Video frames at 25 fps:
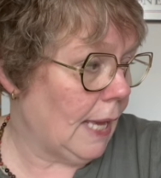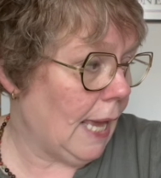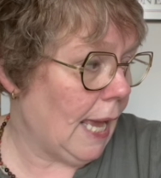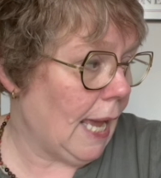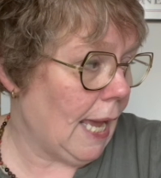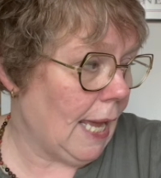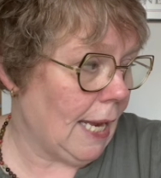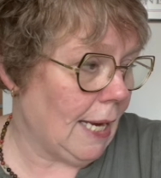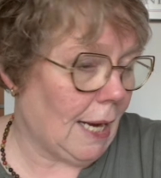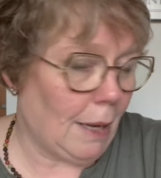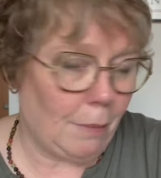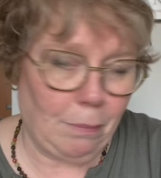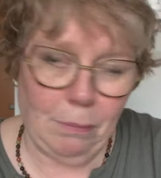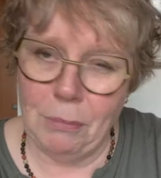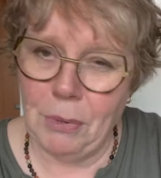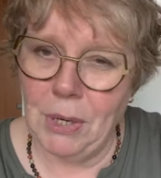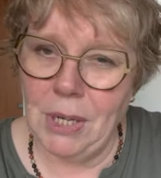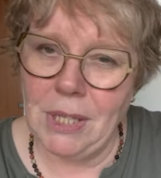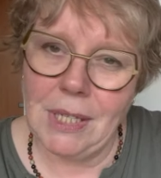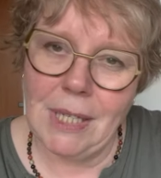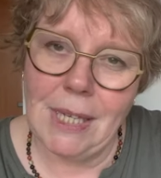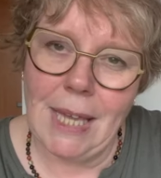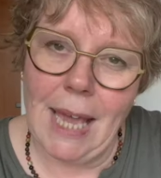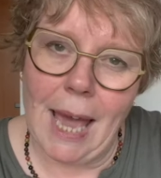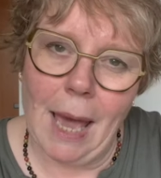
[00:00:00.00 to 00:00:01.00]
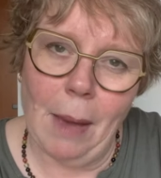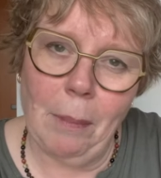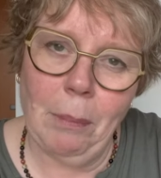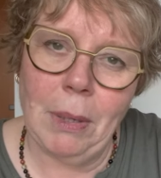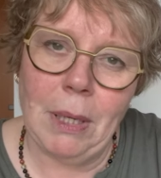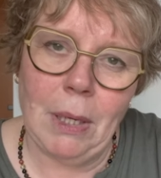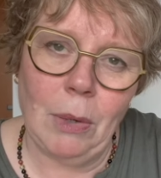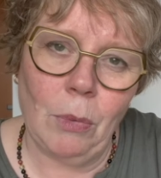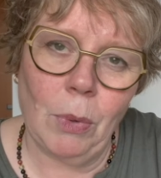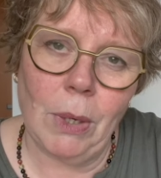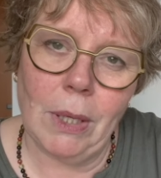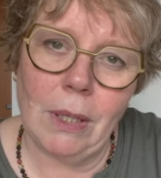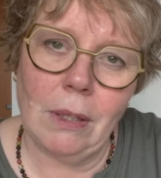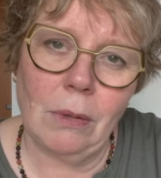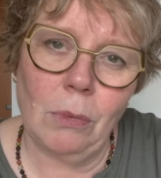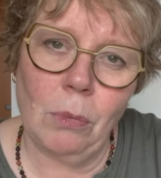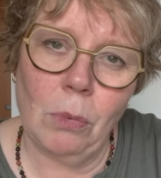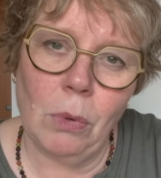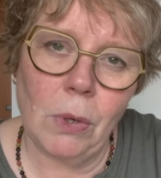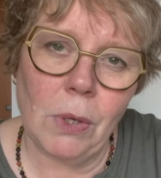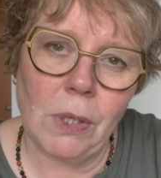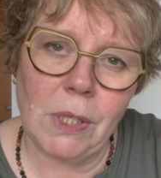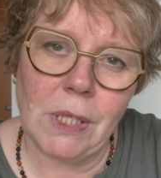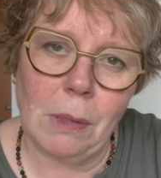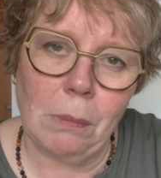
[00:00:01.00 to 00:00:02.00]
I'm pretty happy with the
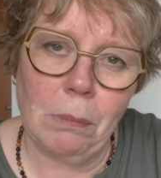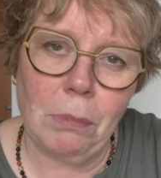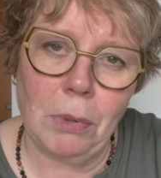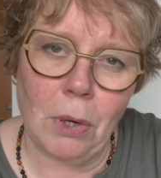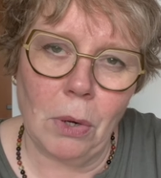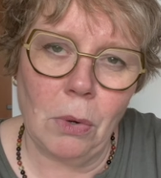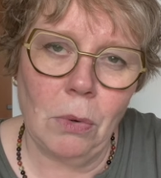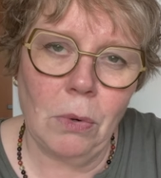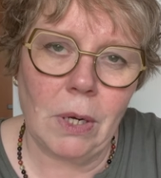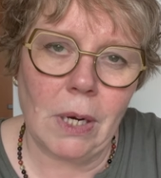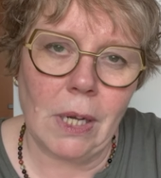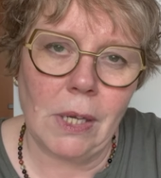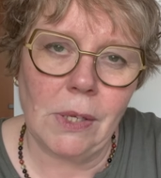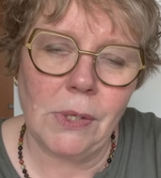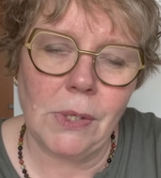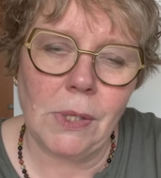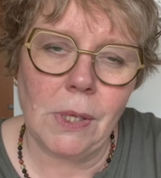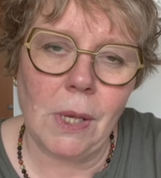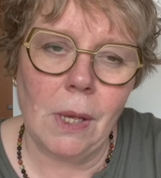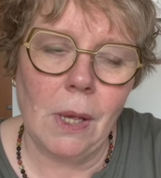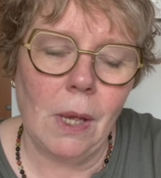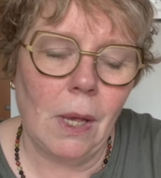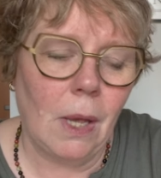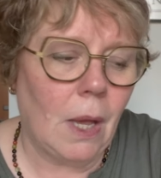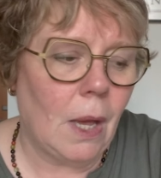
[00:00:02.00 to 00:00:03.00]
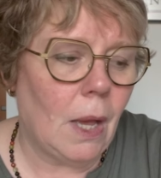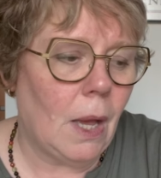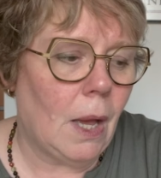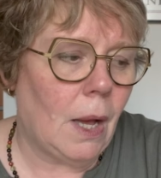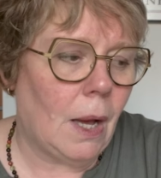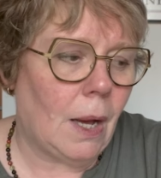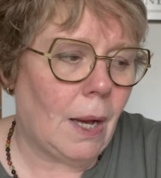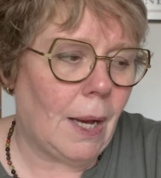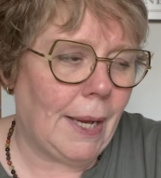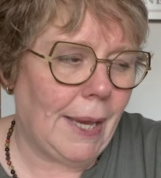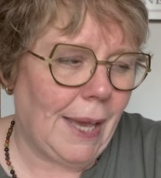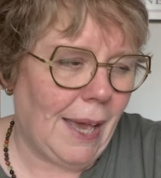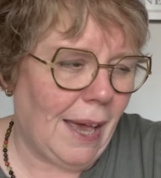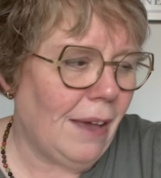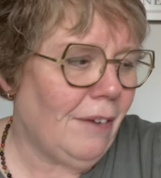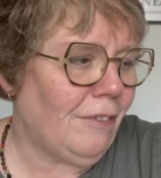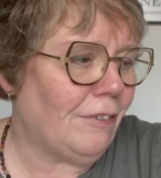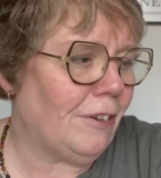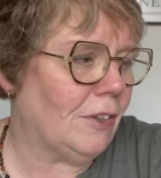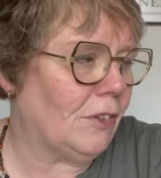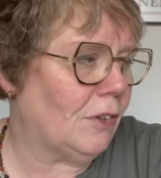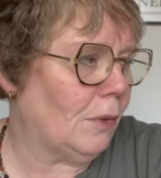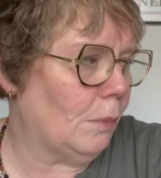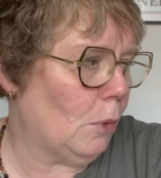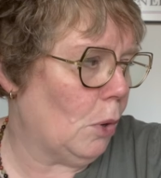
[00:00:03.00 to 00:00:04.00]
works in progress I have
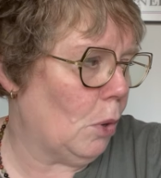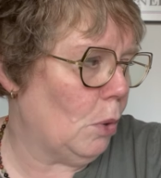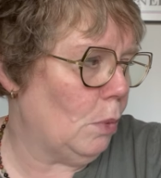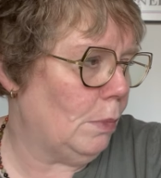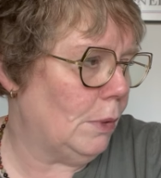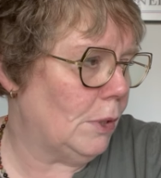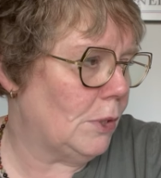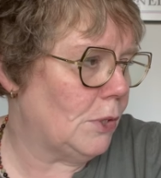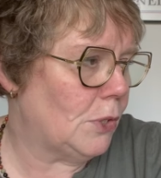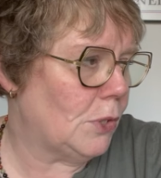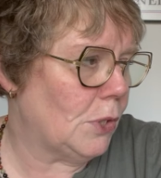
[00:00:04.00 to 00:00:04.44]
at the moment.